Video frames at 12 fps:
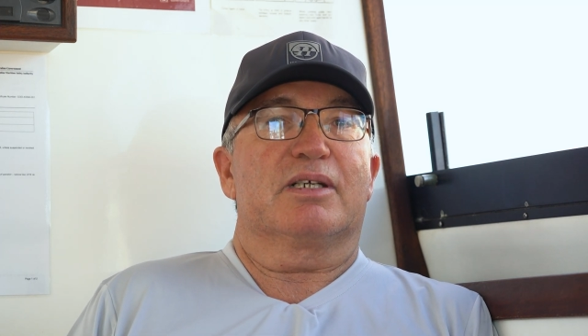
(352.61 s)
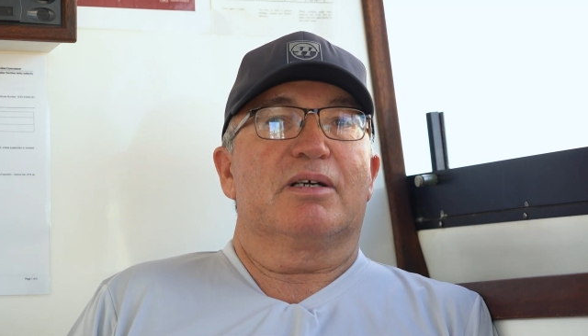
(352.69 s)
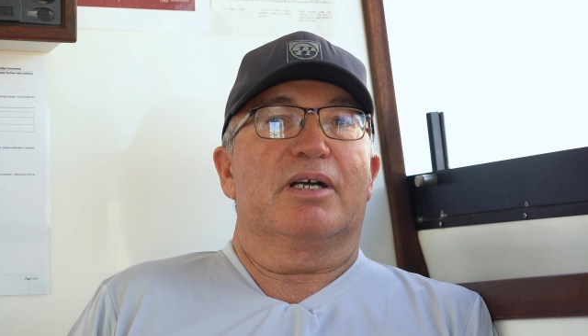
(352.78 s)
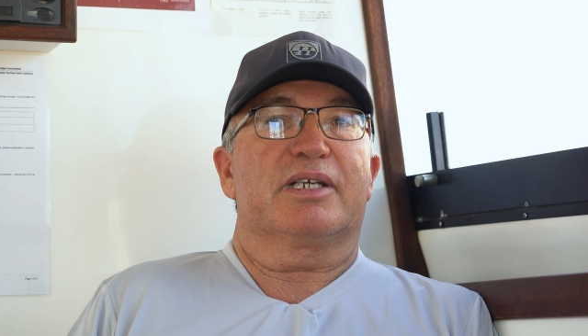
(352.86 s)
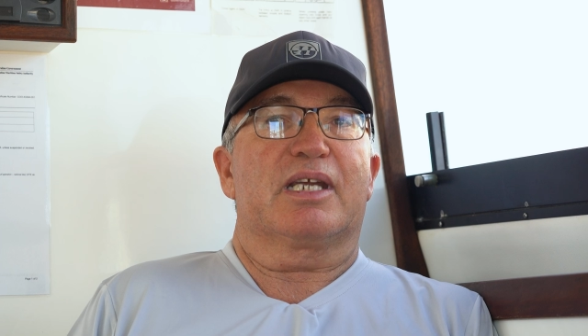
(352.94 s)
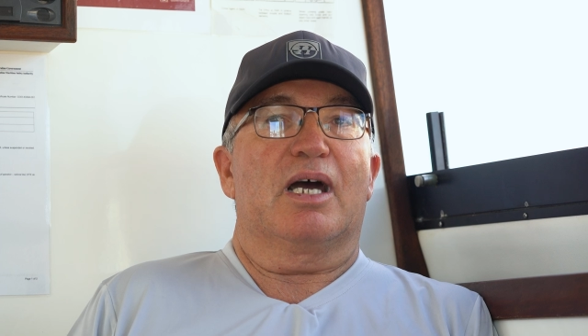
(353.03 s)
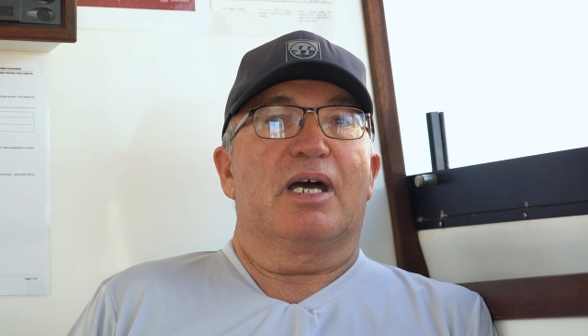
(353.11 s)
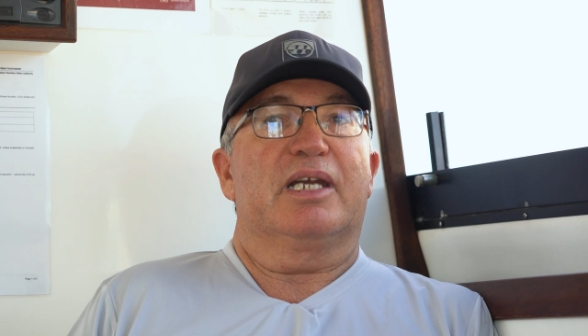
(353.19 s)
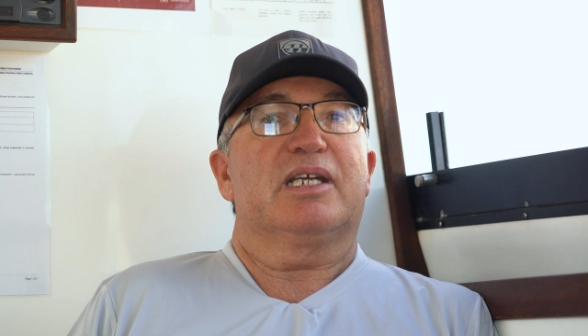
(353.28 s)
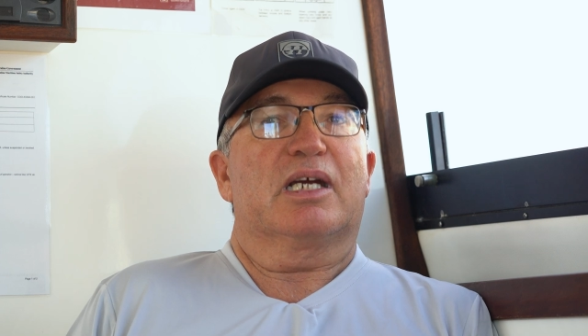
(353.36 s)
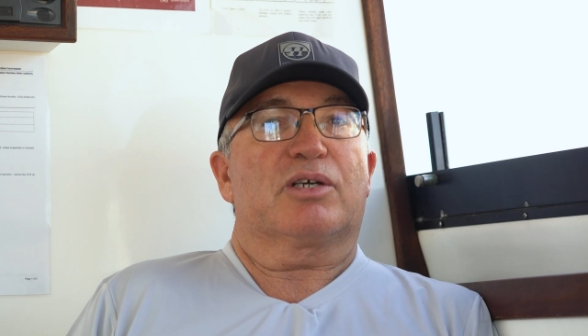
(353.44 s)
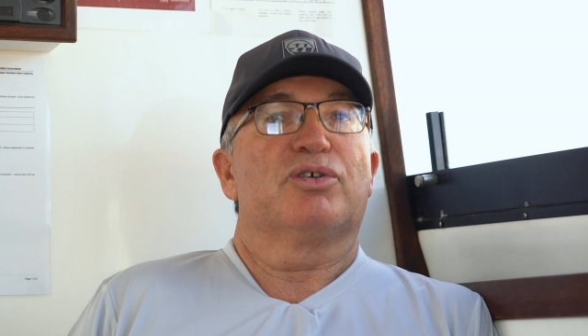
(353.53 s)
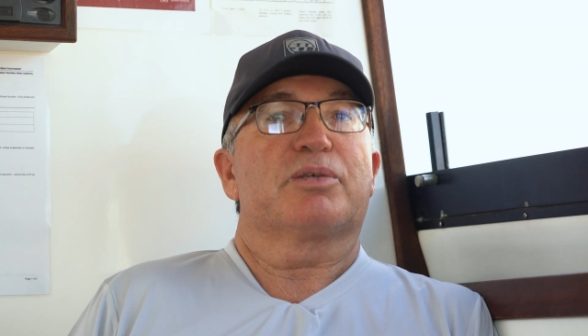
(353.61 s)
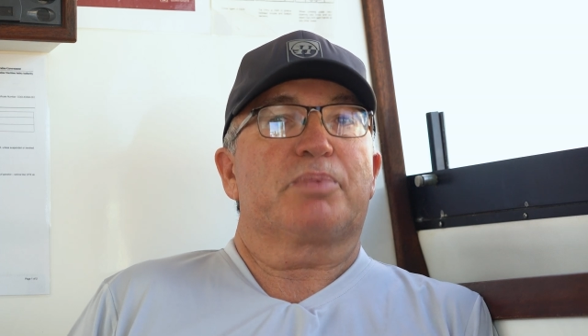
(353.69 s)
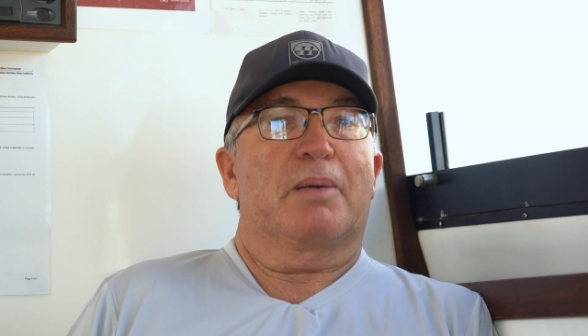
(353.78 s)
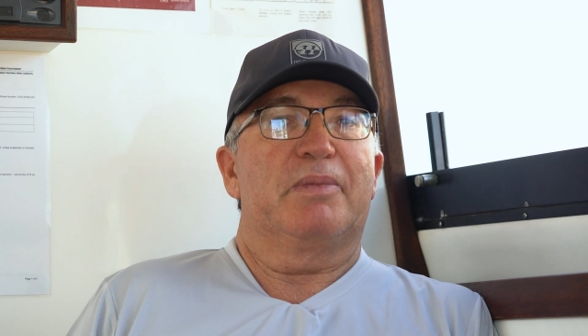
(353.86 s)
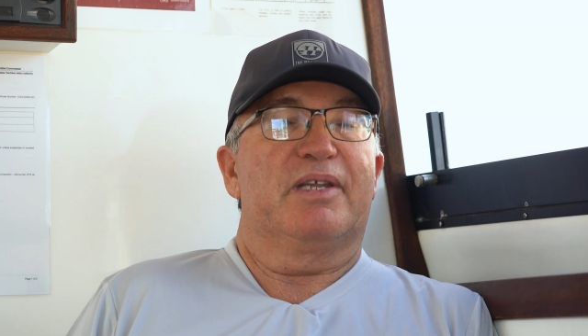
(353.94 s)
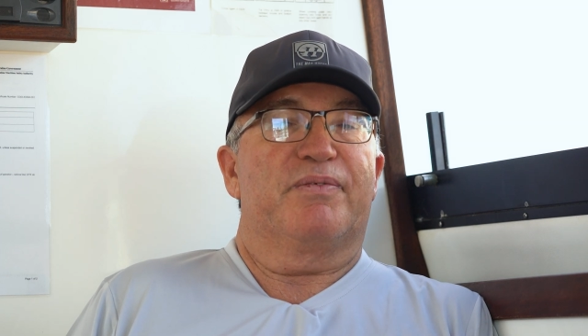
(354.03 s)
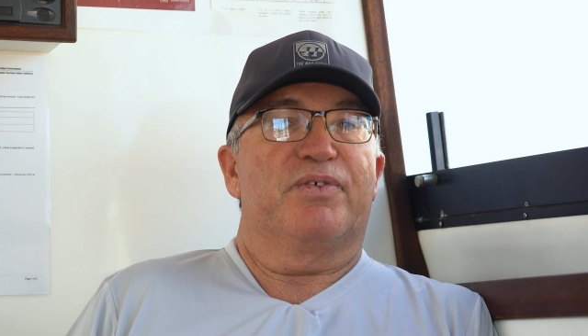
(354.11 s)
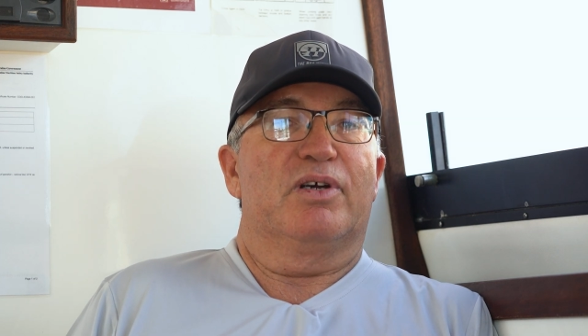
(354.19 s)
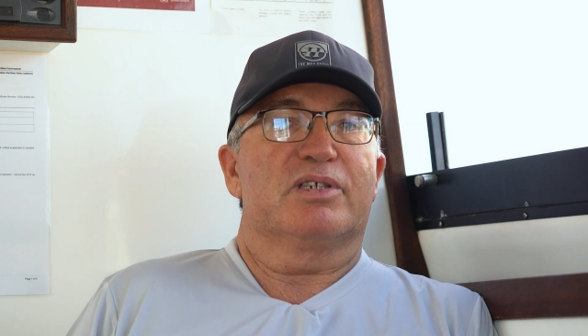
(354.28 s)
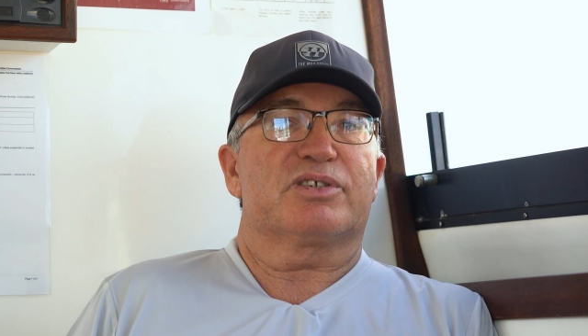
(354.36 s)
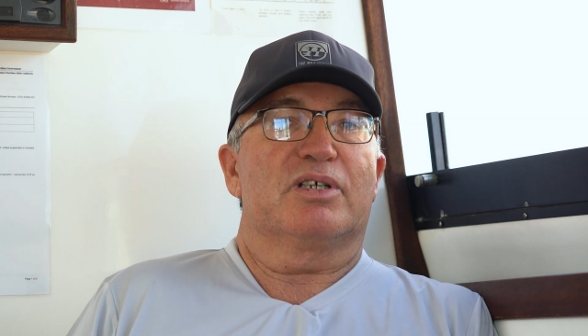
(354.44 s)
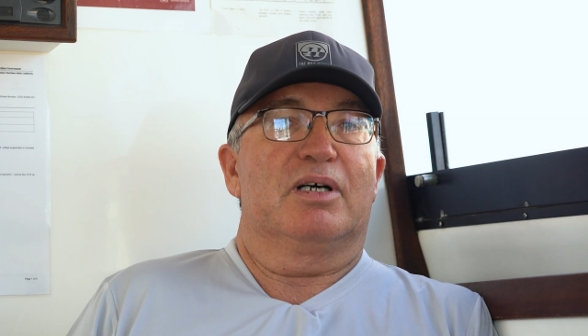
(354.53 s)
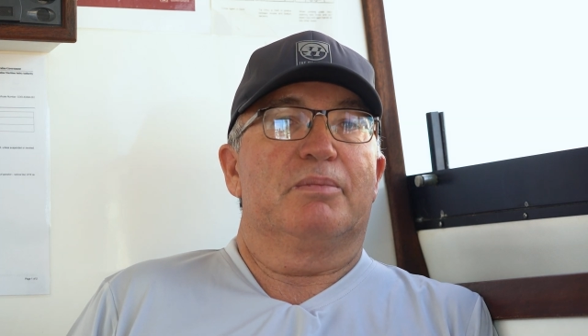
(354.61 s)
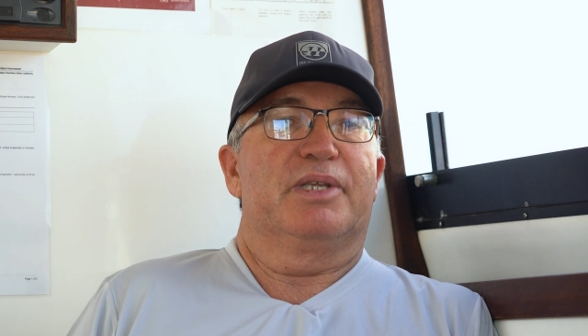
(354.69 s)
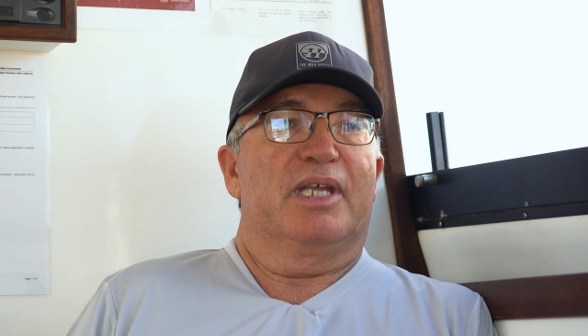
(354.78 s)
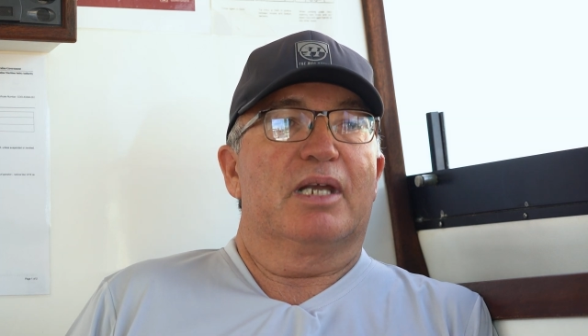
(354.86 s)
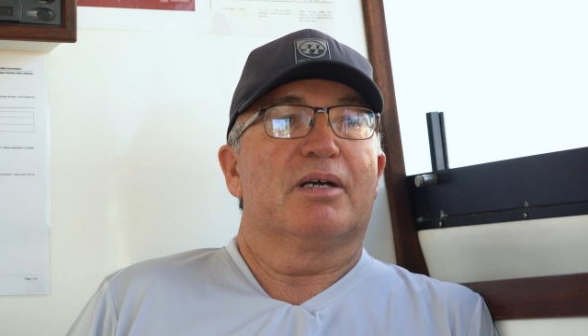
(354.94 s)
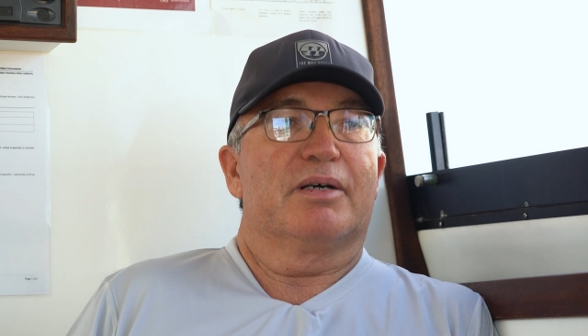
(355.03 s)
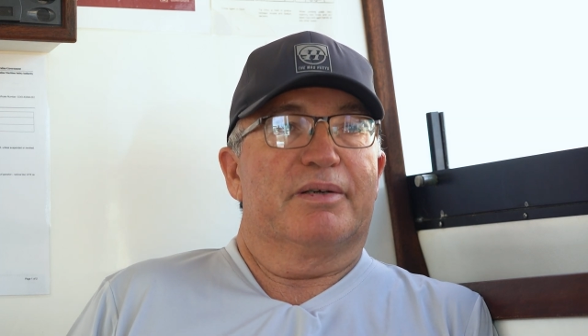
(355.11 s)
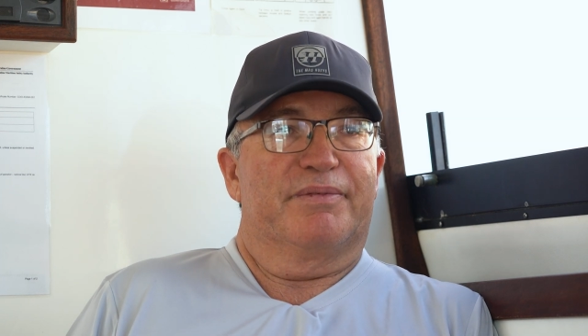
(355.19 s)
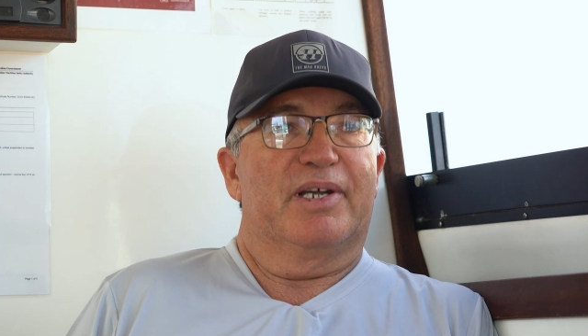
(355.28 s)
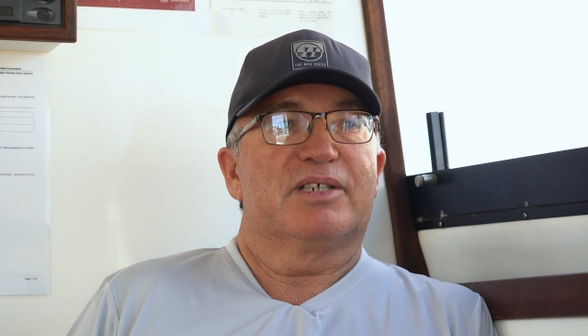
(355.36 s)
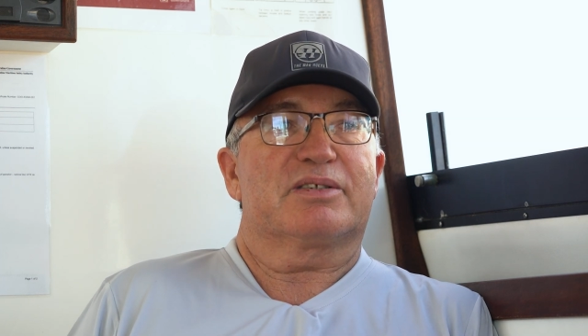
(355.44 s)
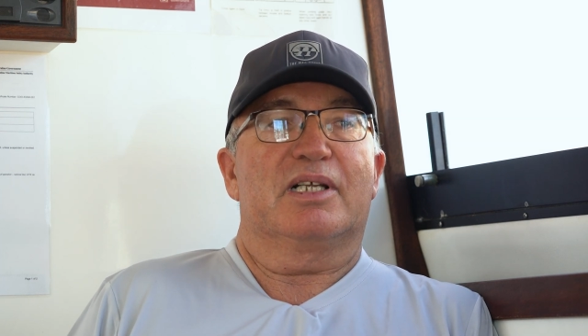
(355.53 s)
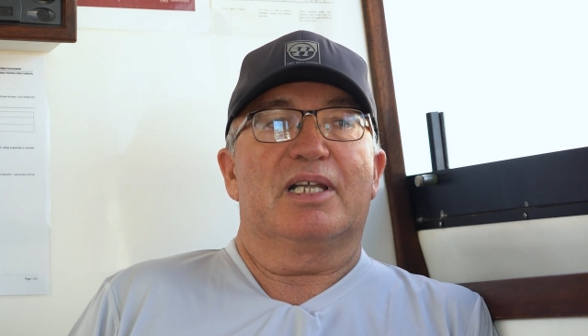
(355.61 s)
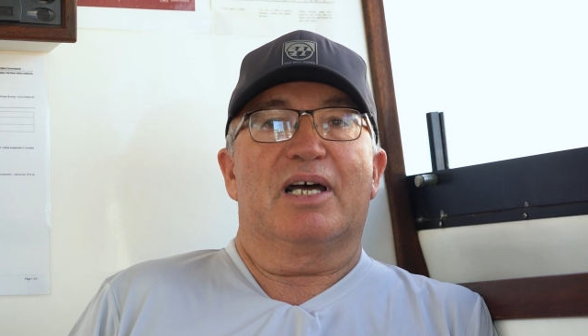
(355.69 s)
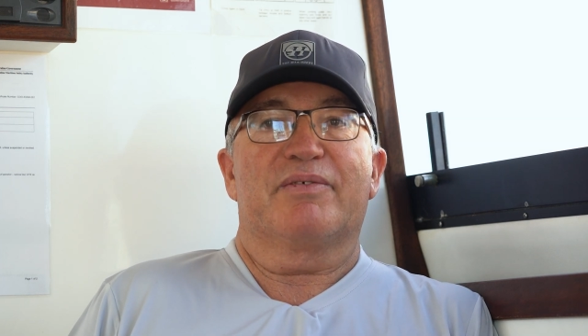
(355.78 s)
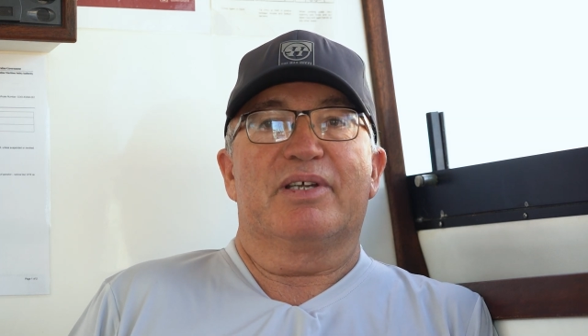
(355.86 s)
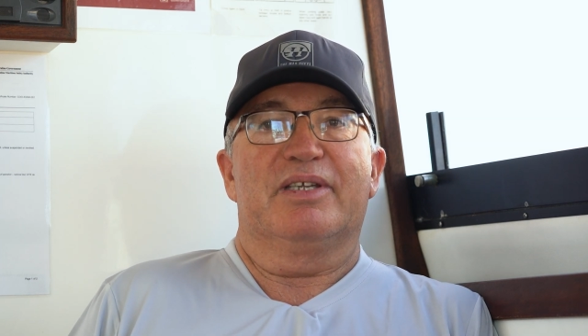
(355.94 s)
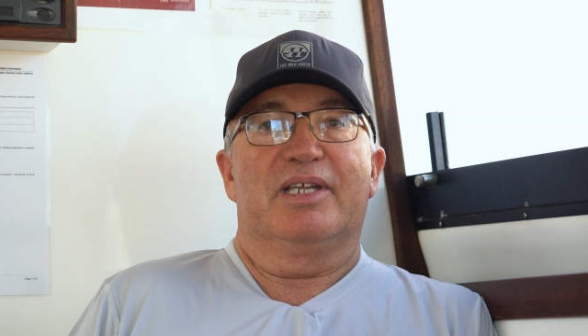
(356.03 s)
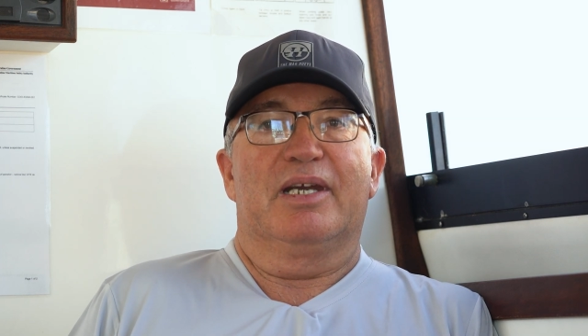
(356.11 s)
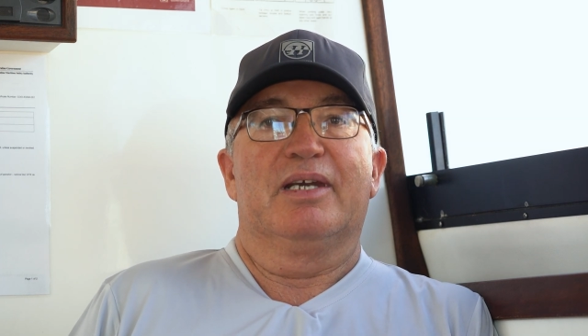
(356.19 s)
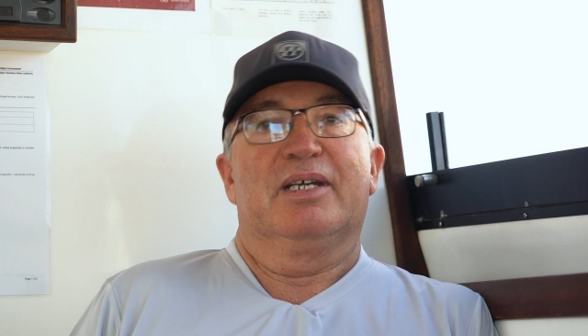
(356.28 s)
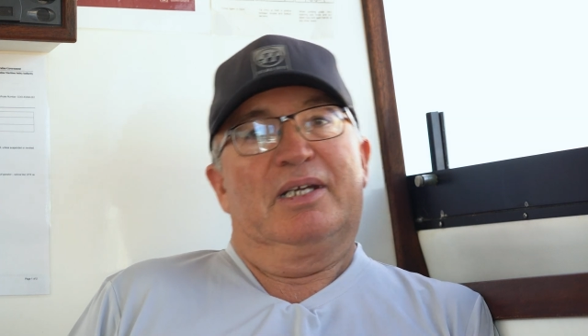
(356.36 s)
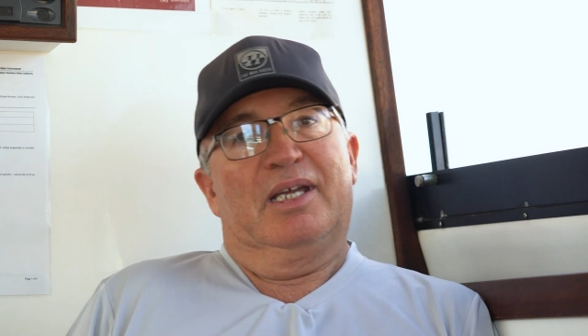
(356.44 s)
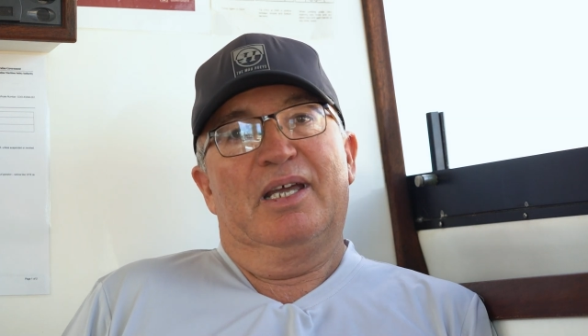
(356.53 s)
and I'd only get crook probably the first time, and then I'd eventually love it. And then,